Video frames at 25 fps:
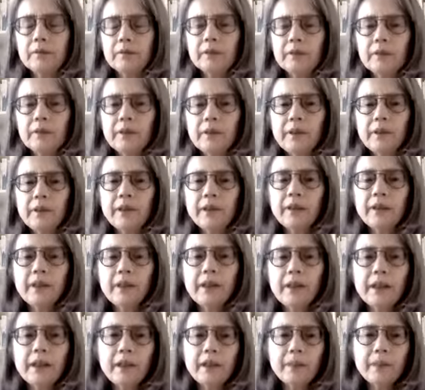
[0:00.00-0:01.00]
near
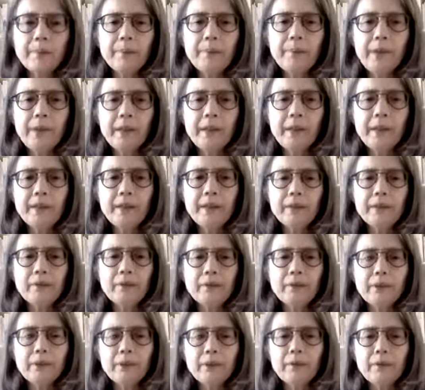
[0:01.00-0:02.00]
the end of
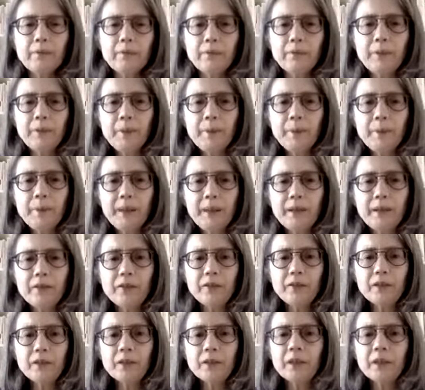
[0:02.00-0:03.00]
the rib
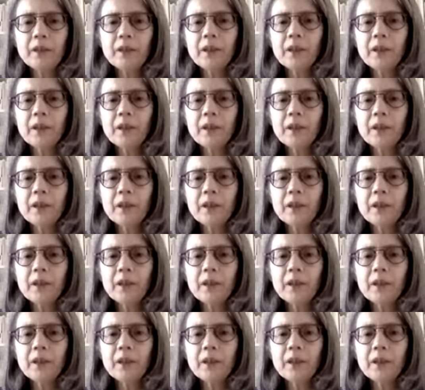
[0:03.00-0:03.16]
cages